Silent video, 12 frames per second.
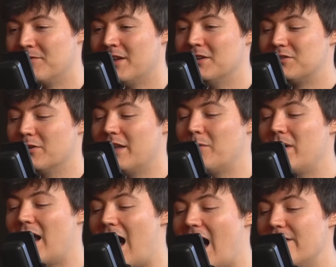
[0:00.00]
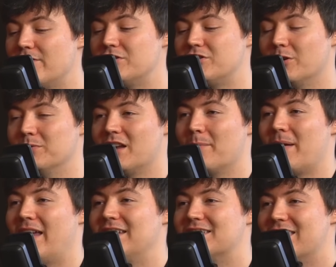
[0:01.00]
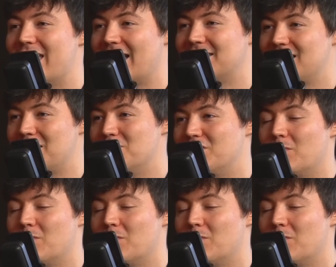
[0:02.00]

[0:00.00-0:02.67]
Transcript: So then when Ivan shows up and it's that same shit,